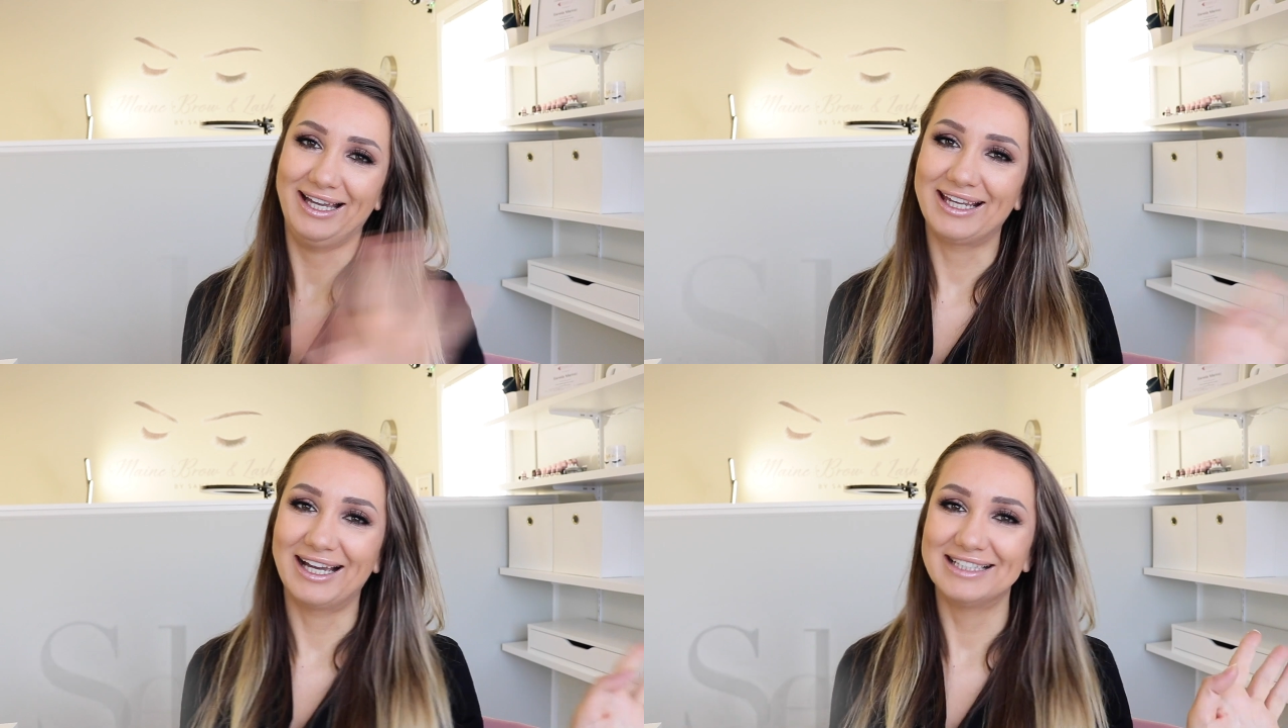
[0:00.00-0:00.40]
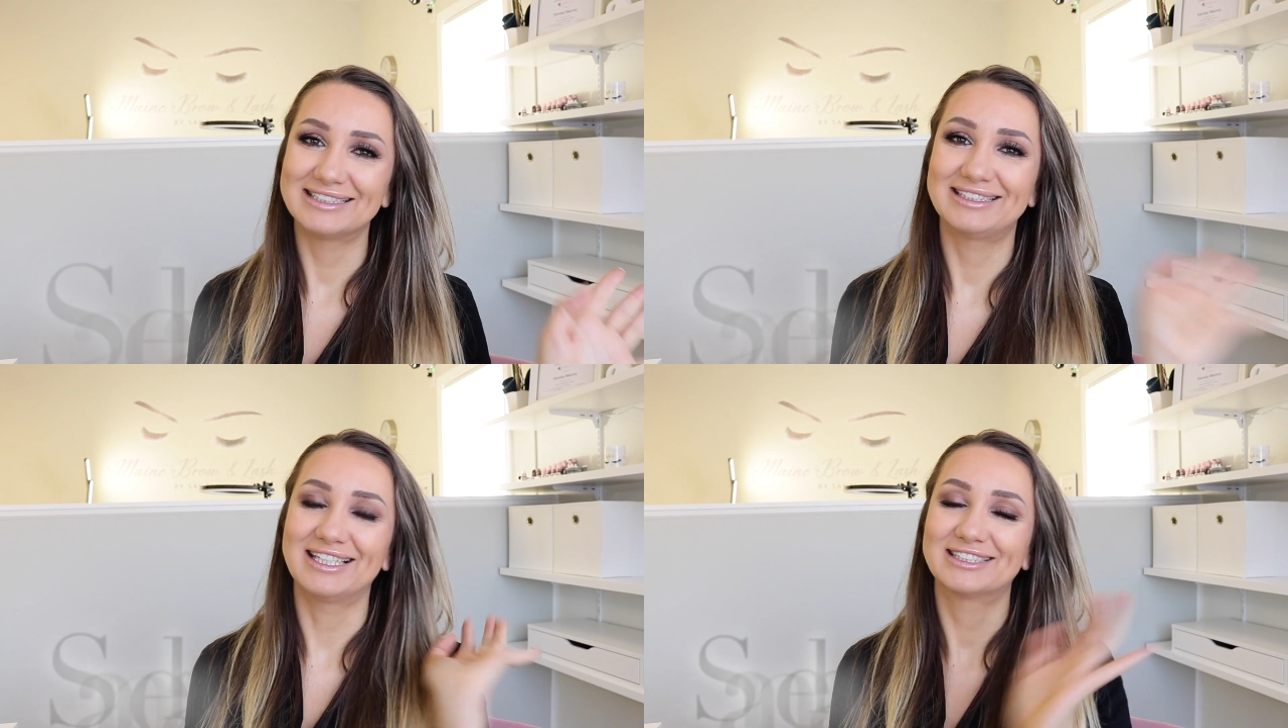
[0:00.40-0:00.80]
Hi
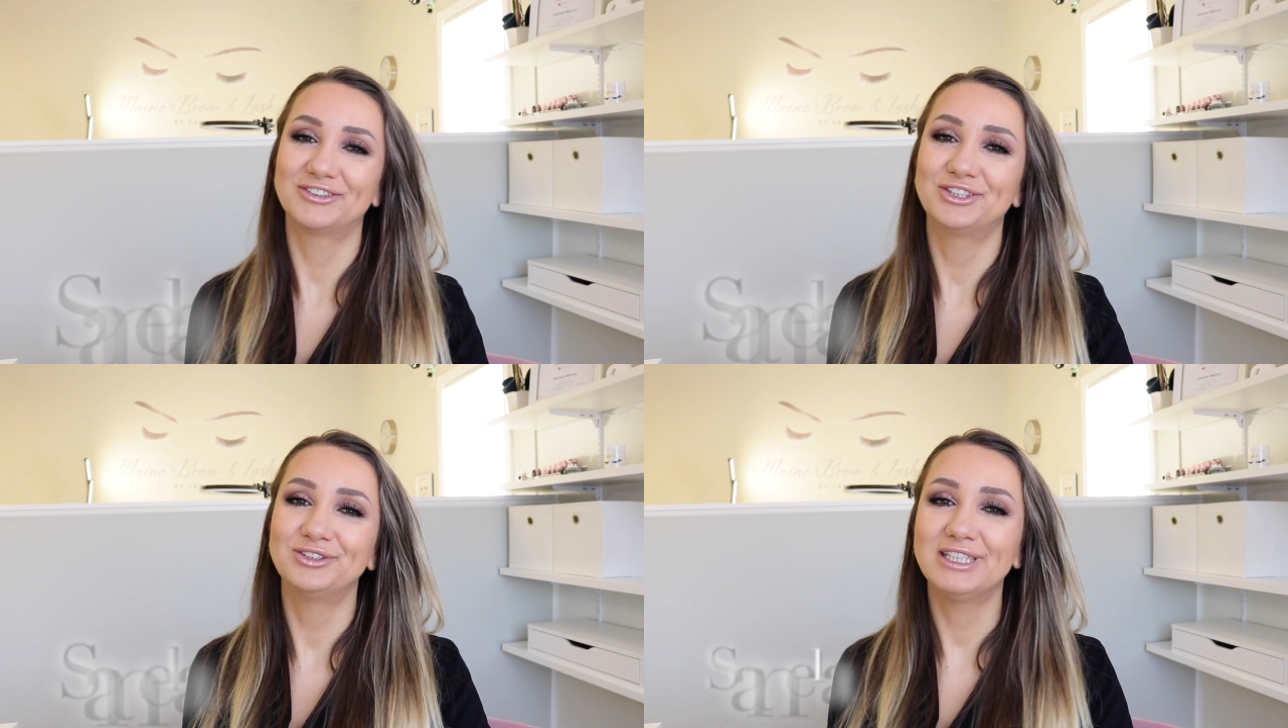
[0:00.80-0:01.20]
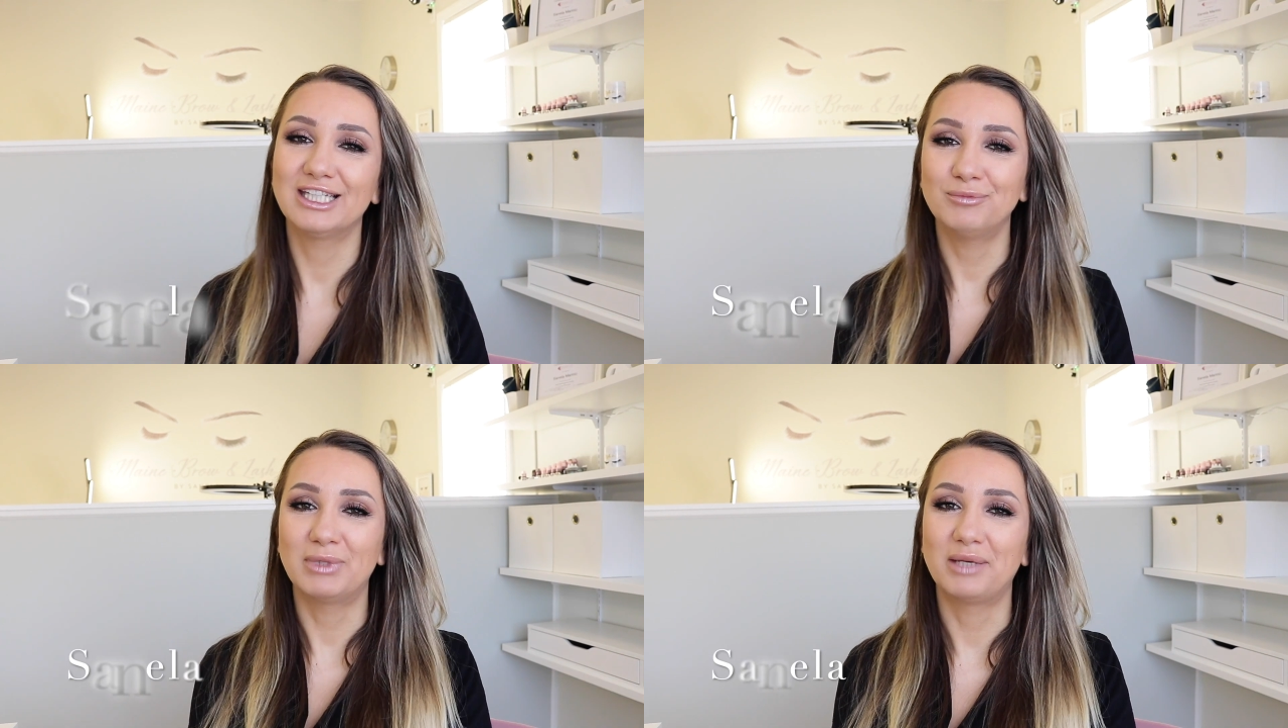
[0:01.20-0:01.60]
guys, thanks for tuning
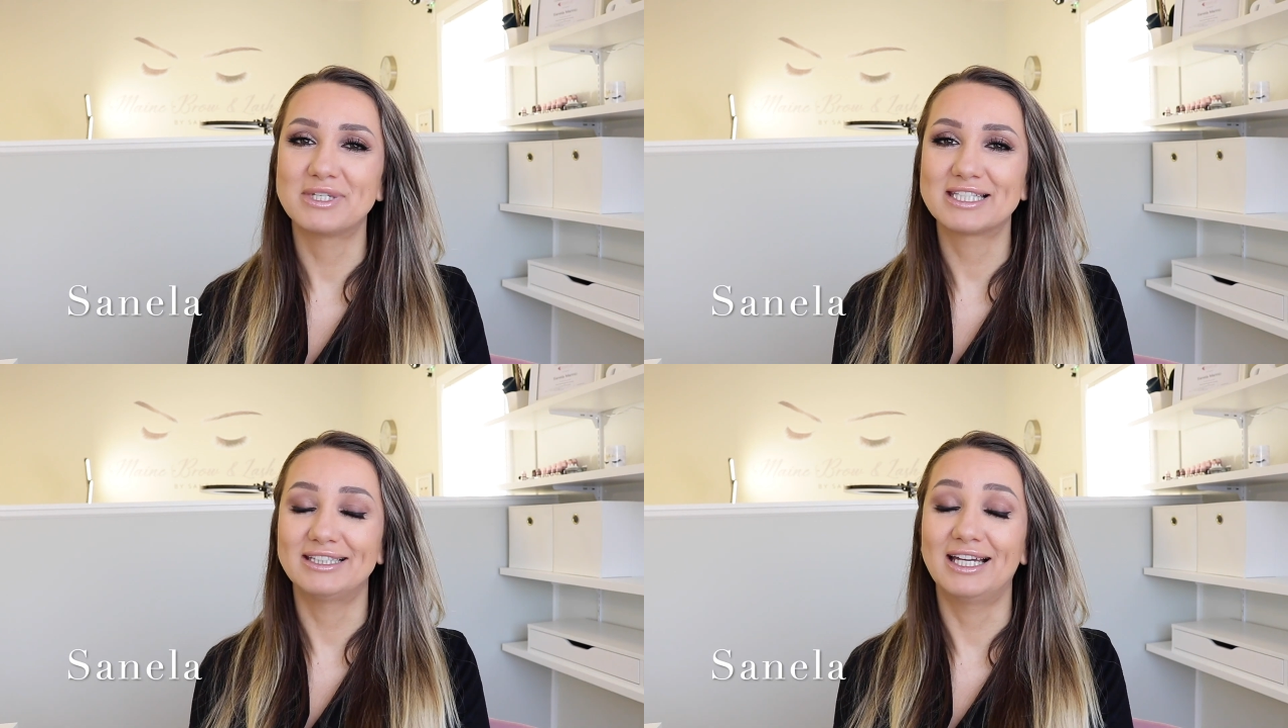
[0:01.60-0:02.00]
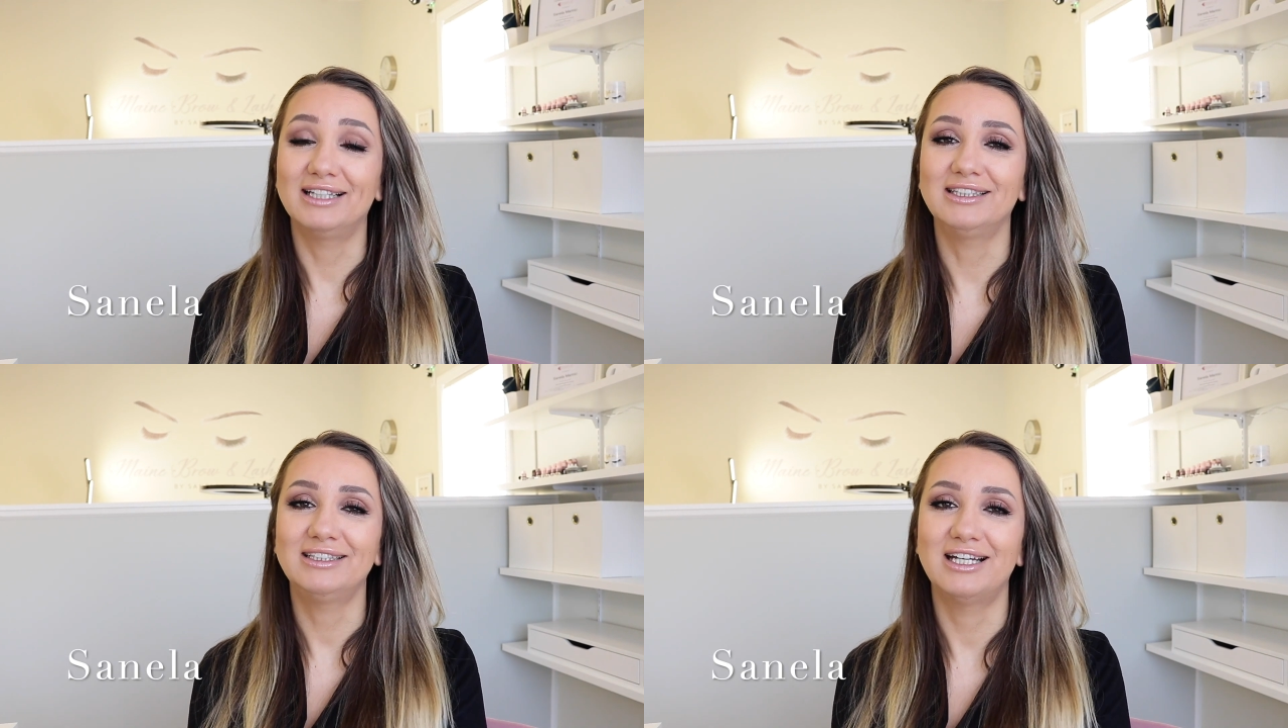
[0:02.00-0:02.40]
in. My name is
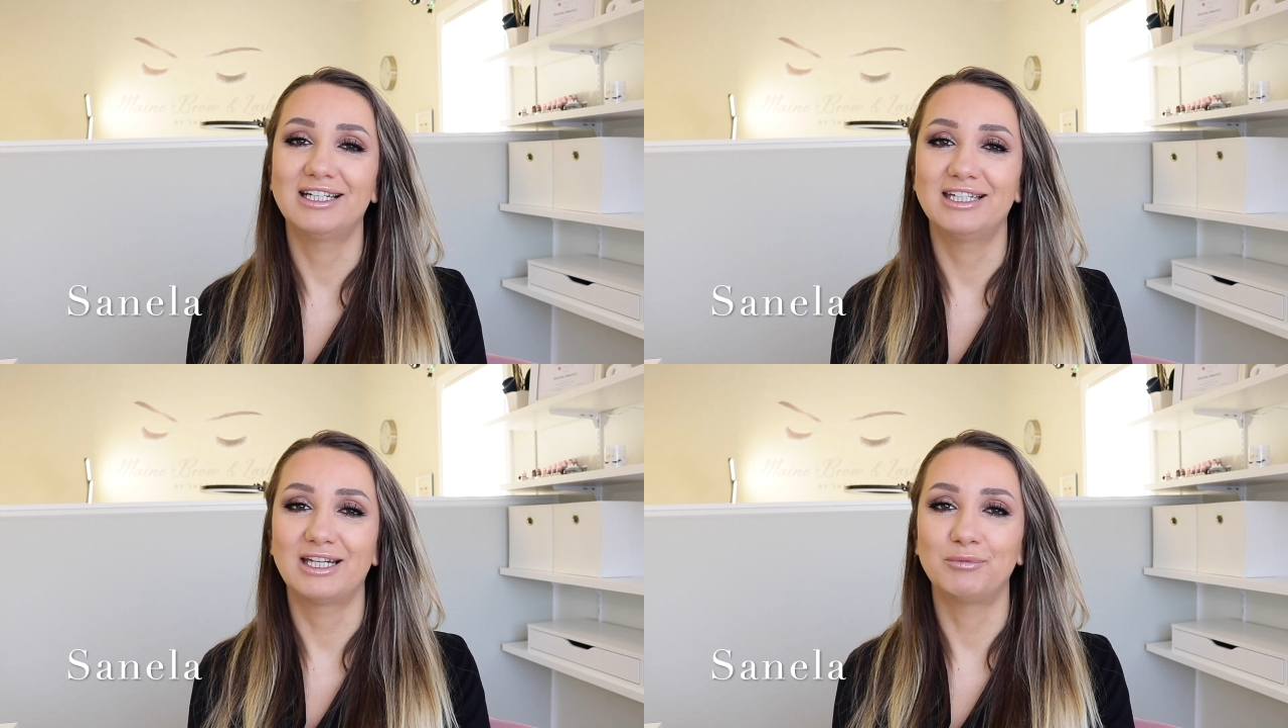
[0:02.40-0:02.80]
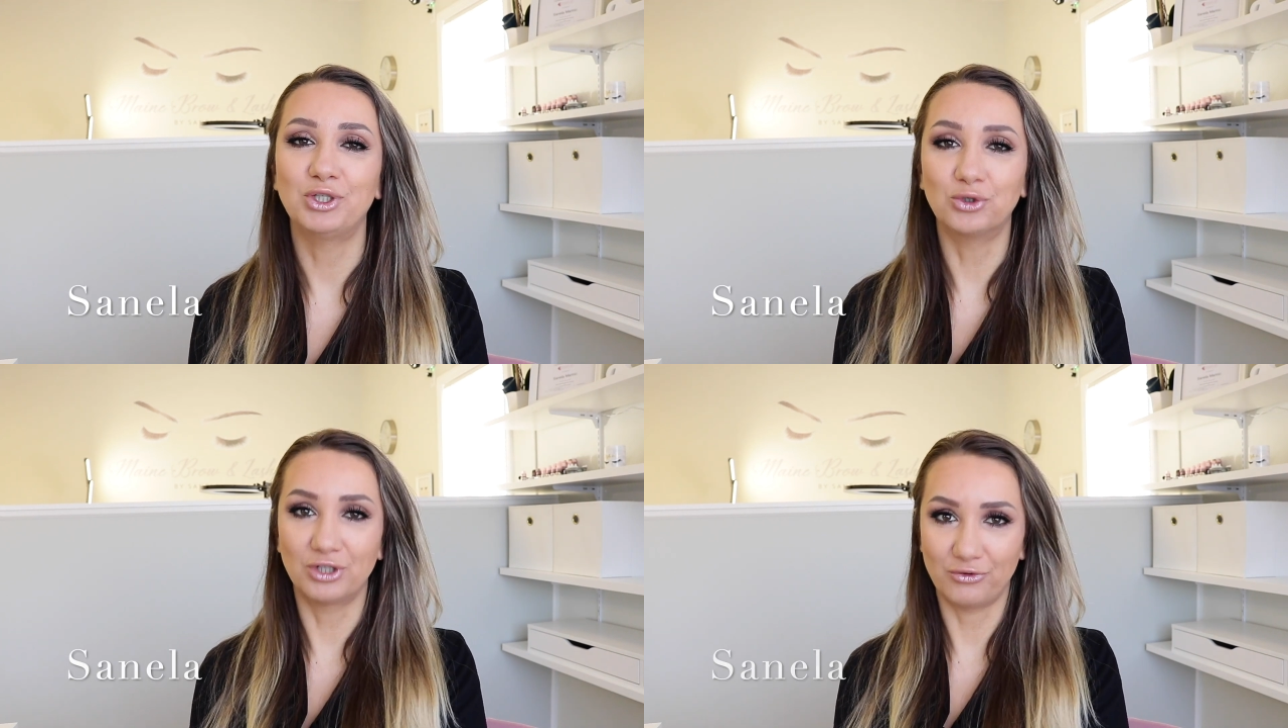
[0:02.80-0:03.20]
Tanella and I'm
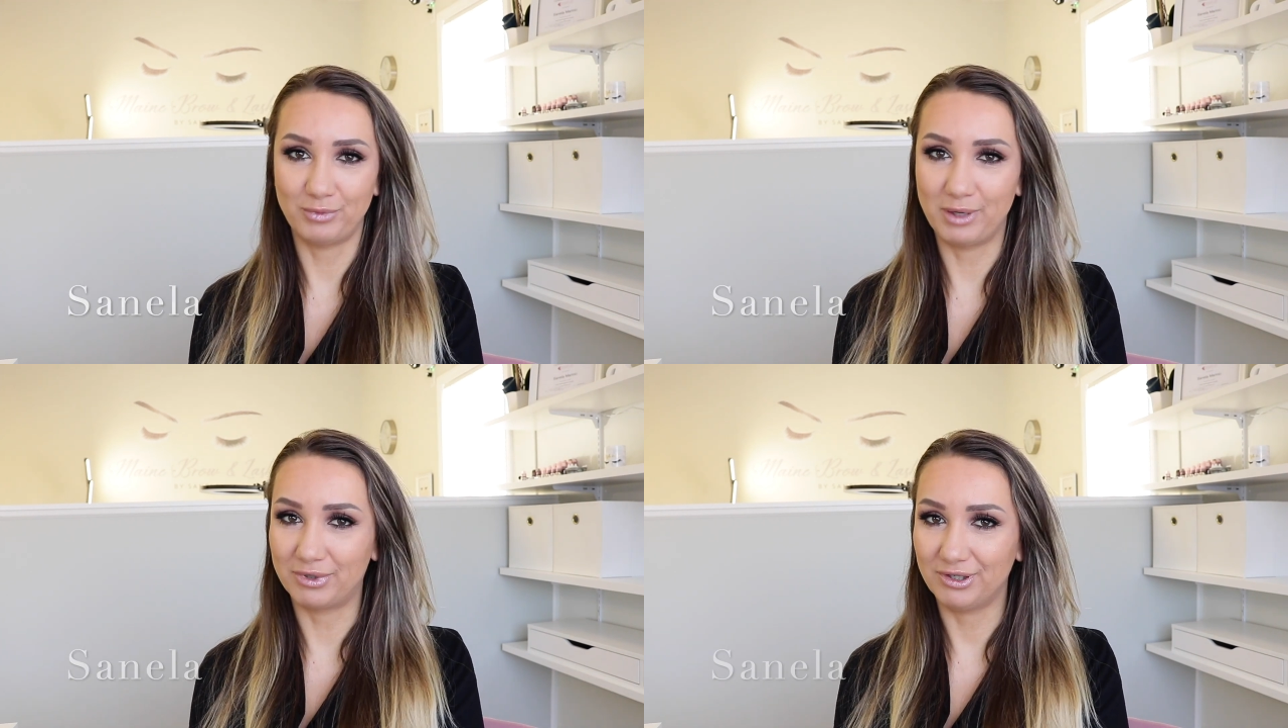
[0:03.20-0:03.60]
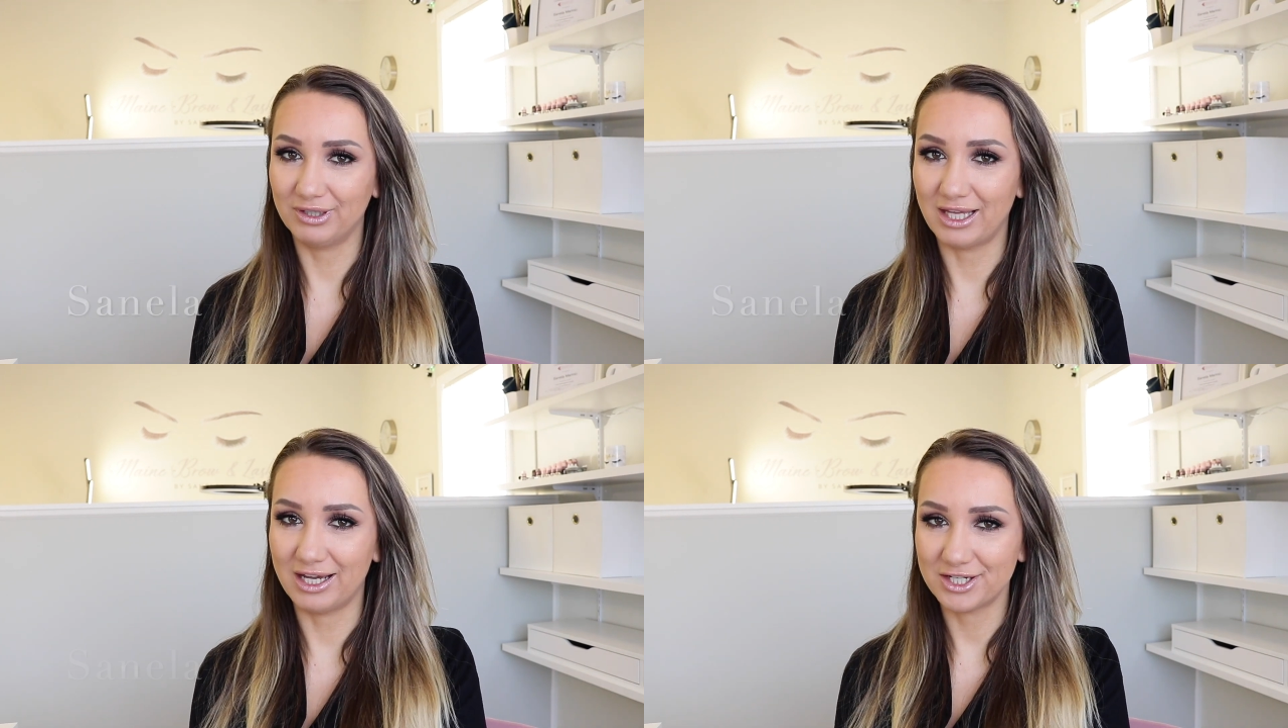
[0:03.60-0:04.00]
the owner of Maine
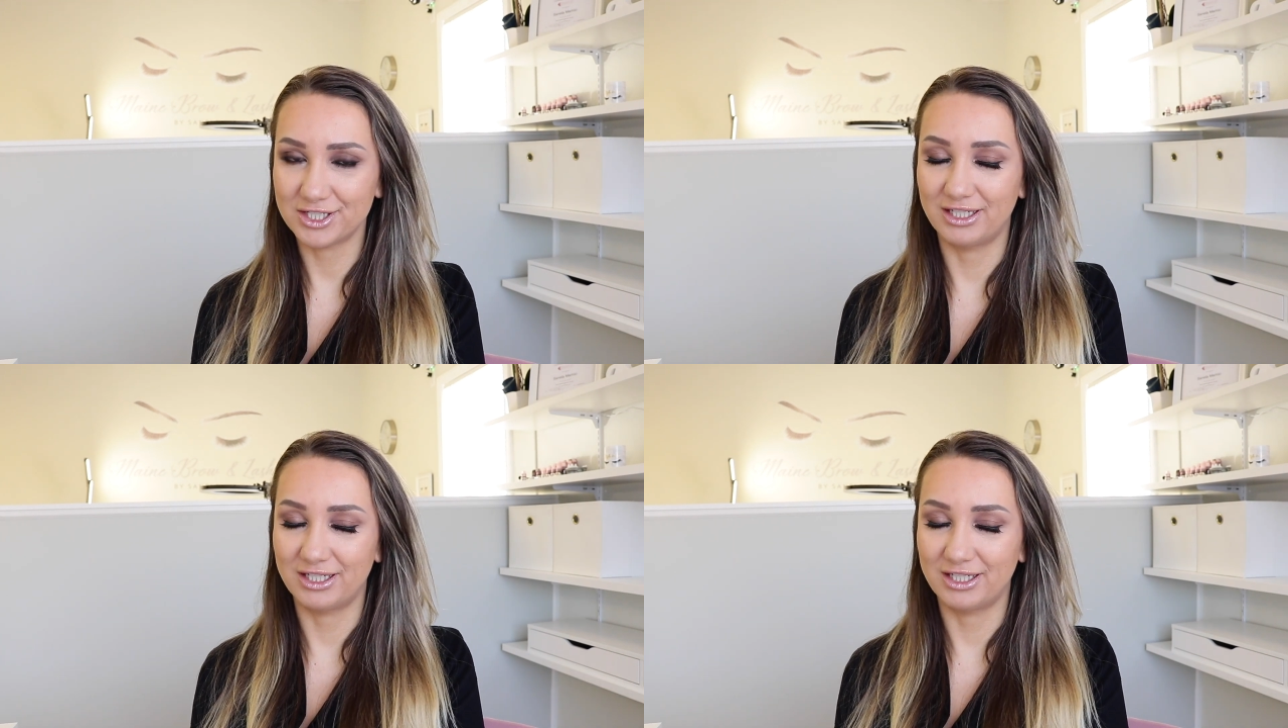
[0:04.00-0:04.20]
Lash,